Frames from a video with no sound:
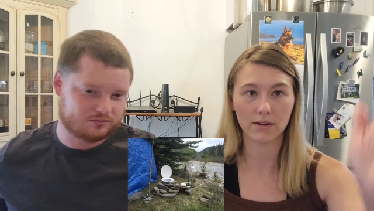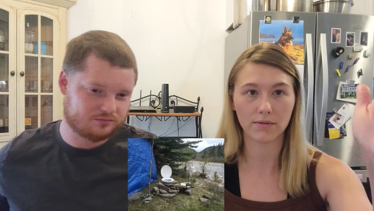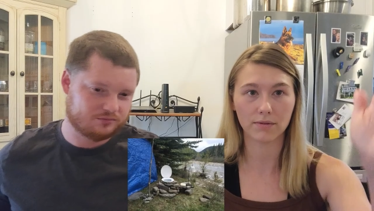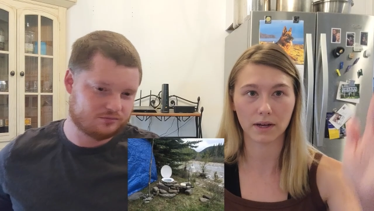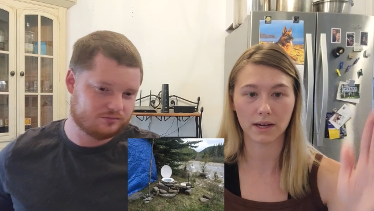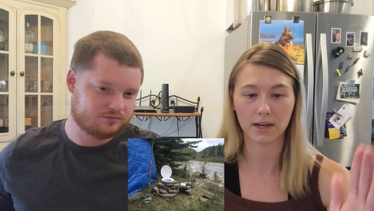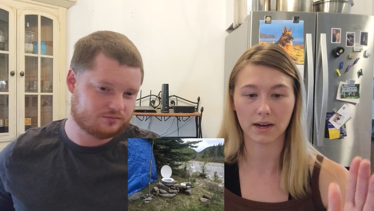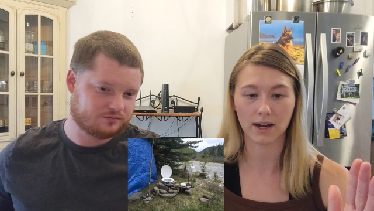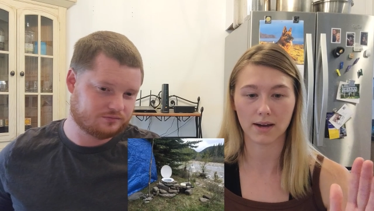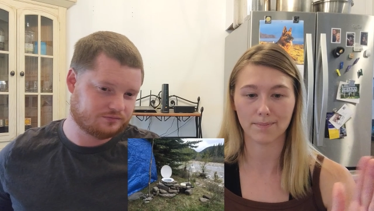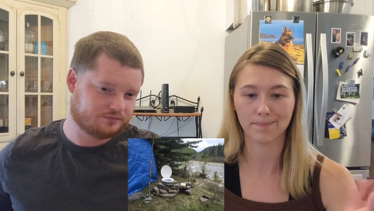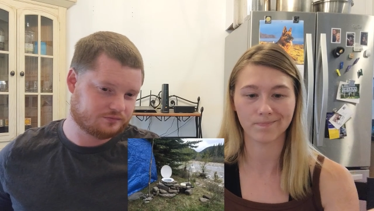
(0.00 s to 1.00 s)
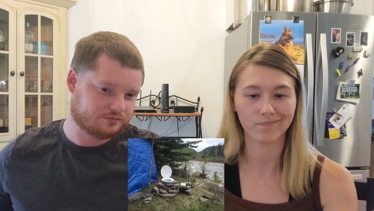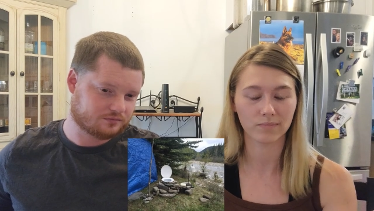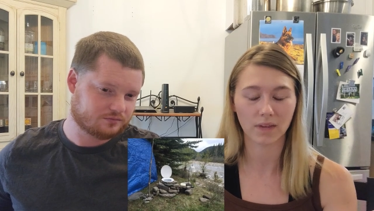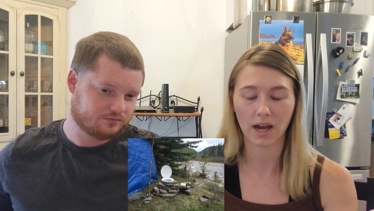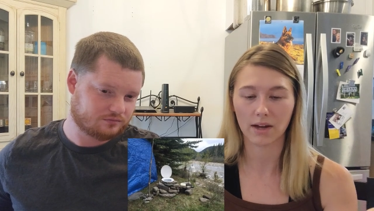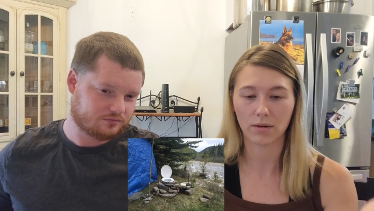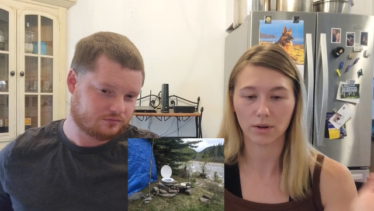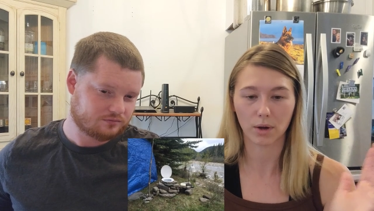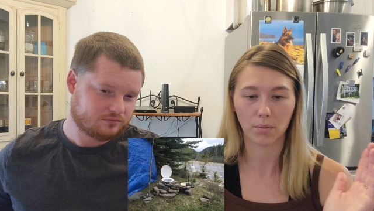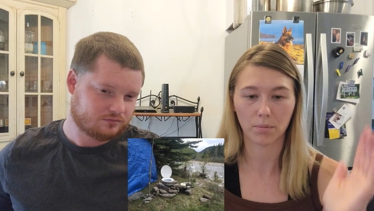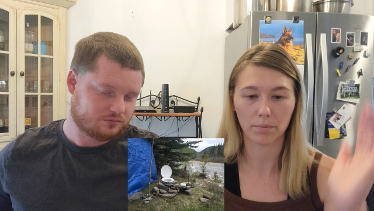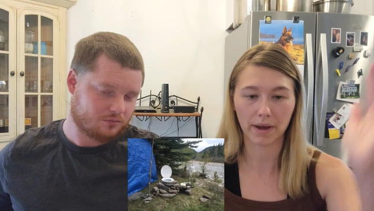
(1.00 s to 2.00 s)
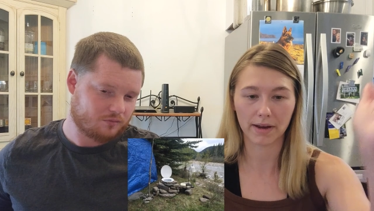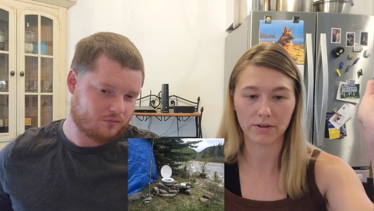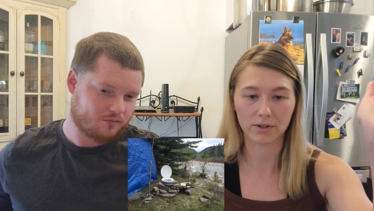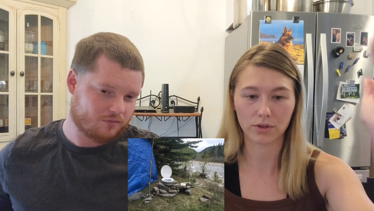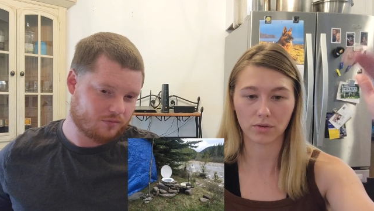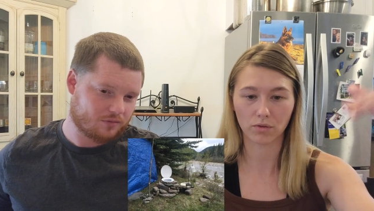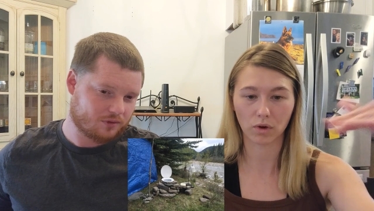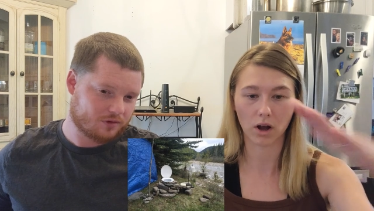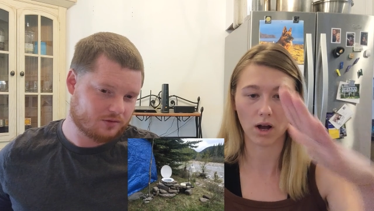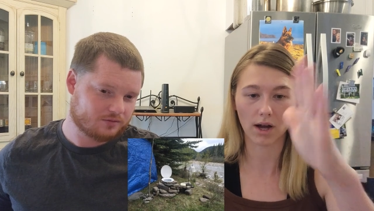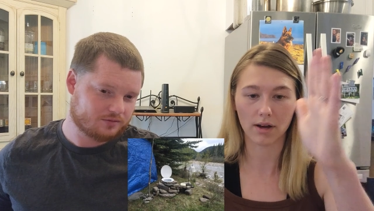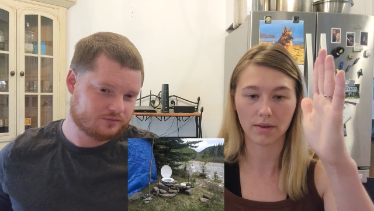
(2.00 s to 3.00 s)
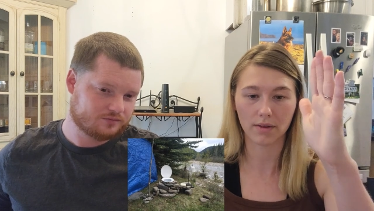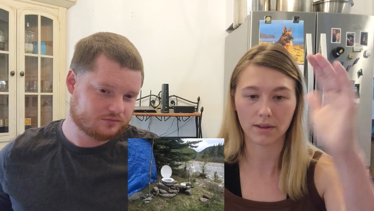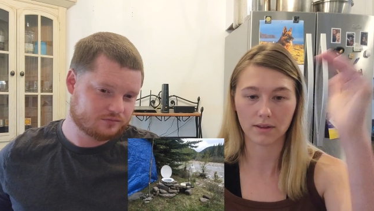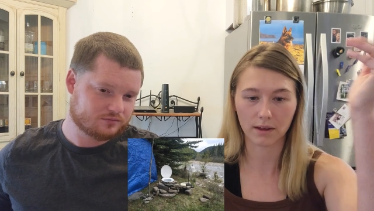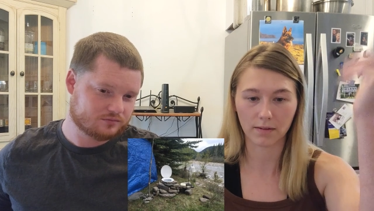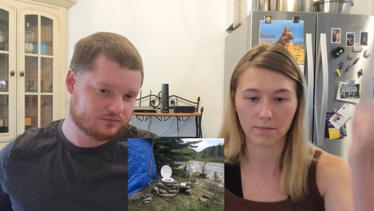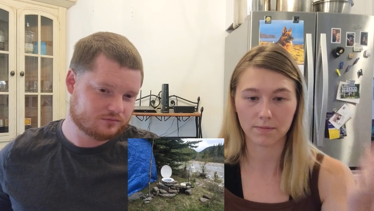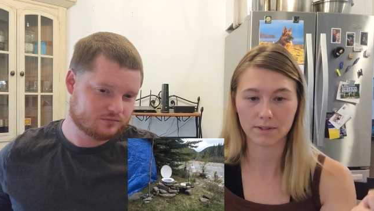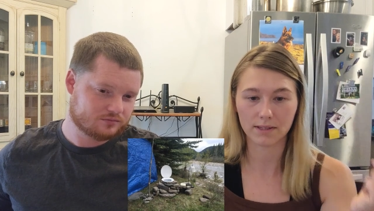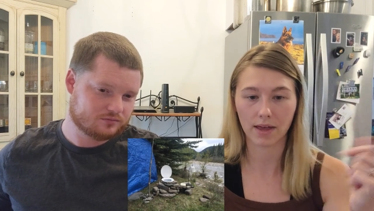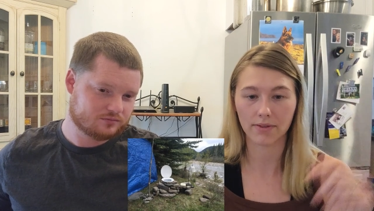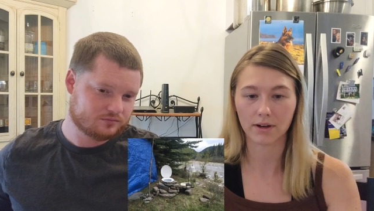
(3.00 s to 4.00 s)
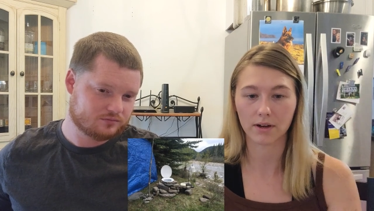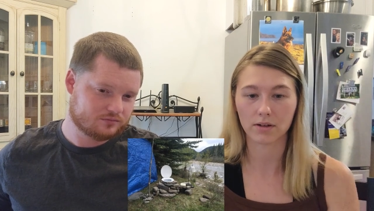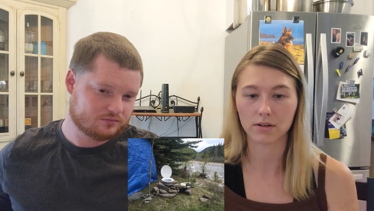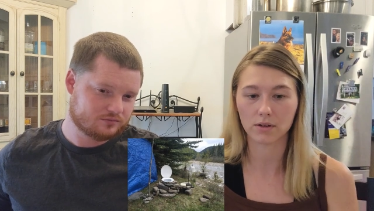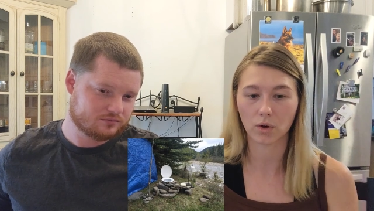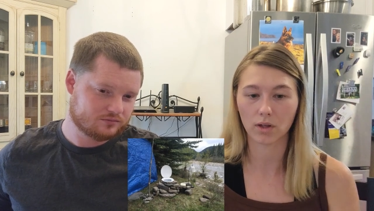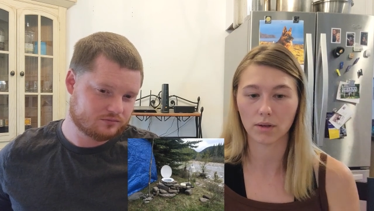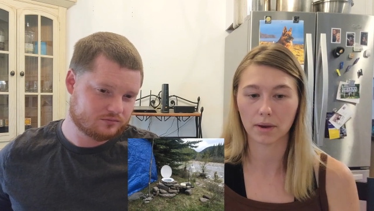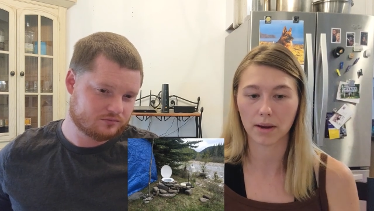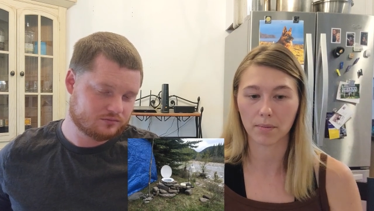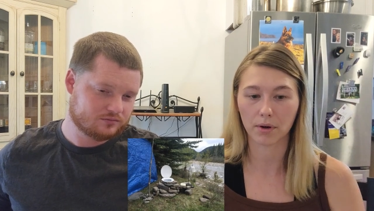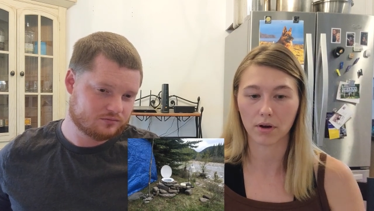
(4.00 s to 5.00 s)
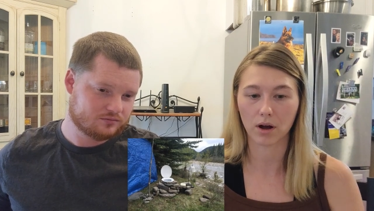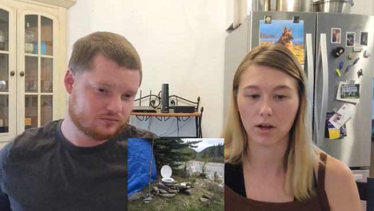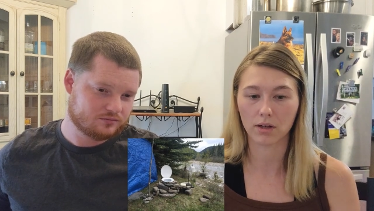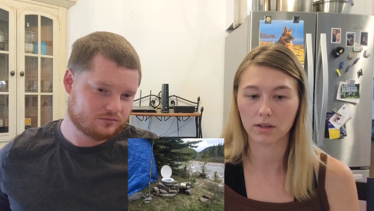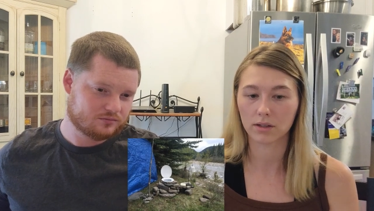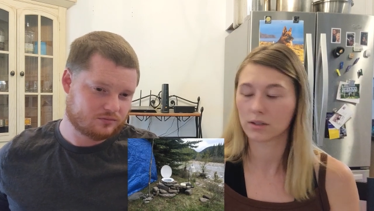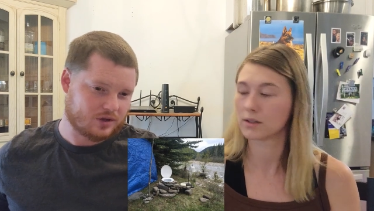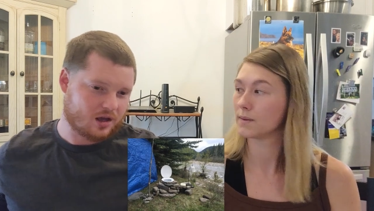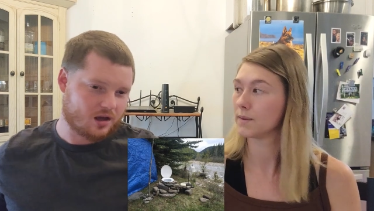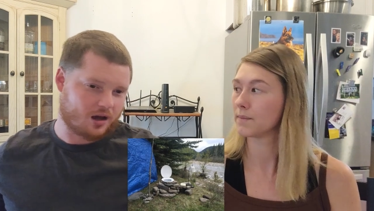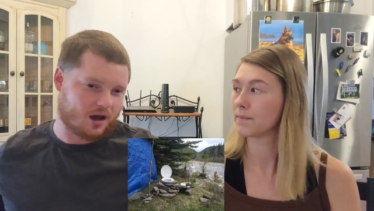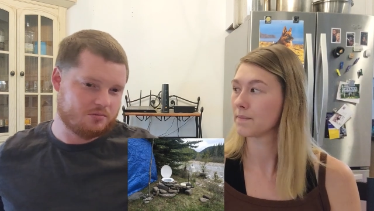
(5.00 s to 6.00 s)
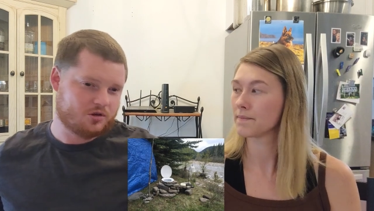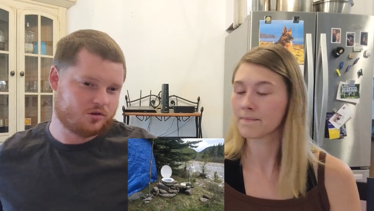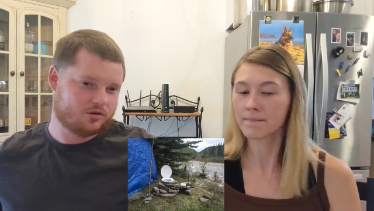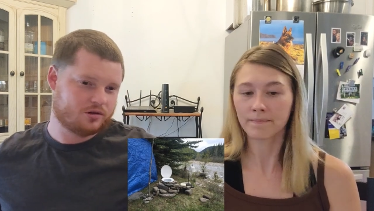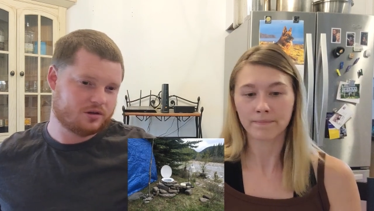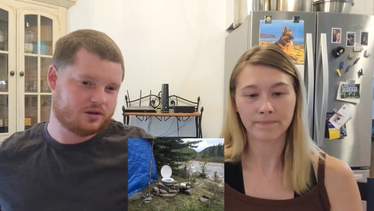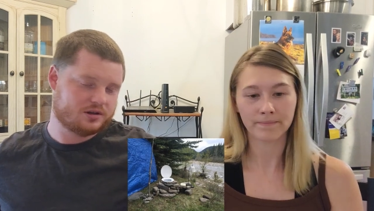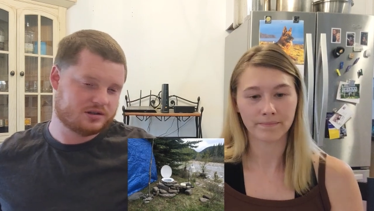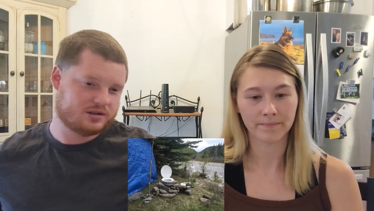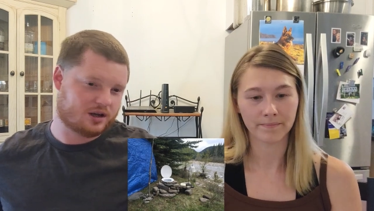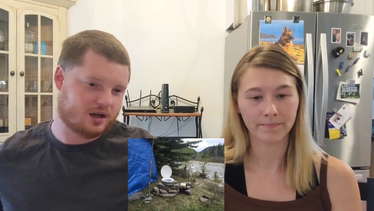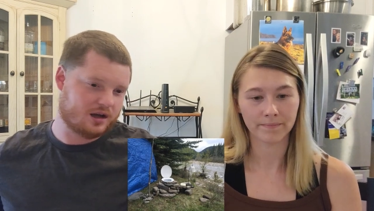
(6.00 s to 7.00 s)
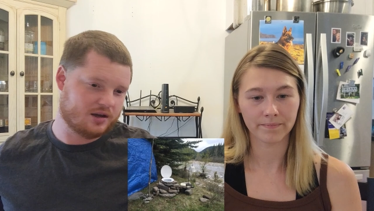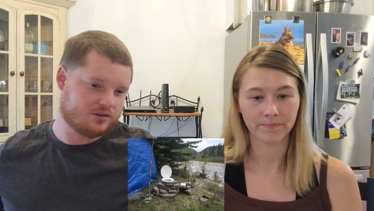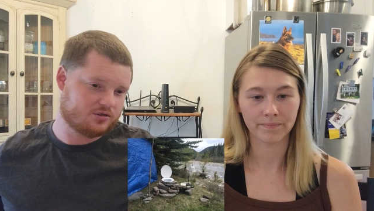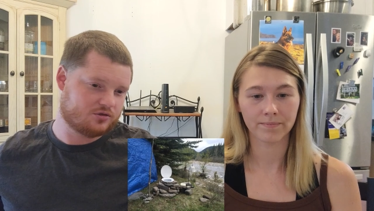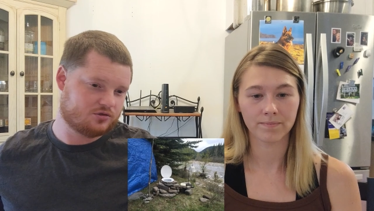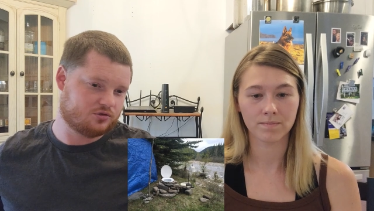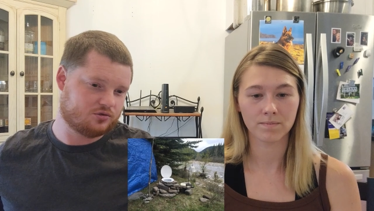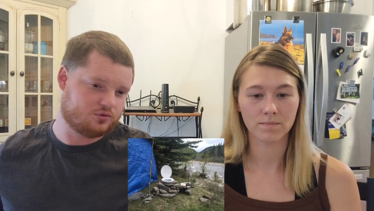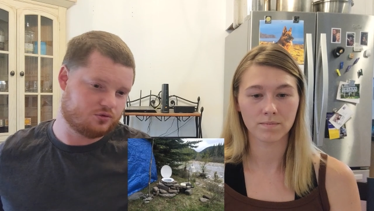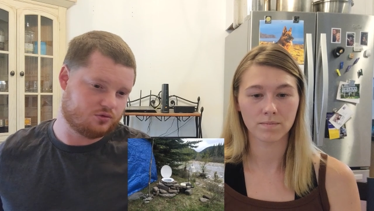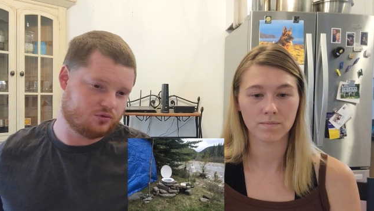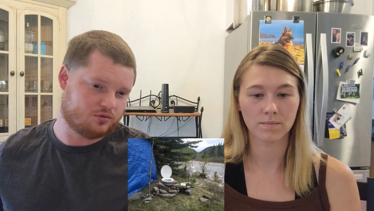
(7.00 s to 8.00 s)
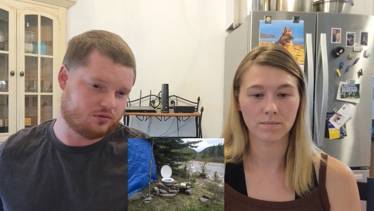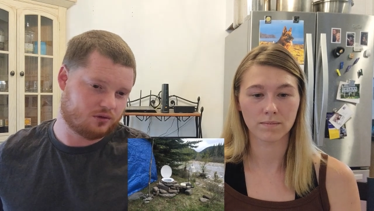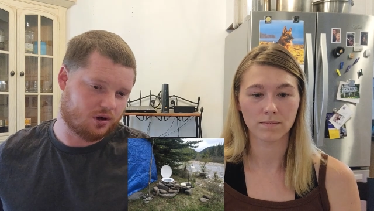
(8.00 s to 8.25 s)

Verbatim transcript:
Speaker 1: of like um, I don't know, bent rod that they've set their toilet paper on.
Speaker 2: I'm curious as to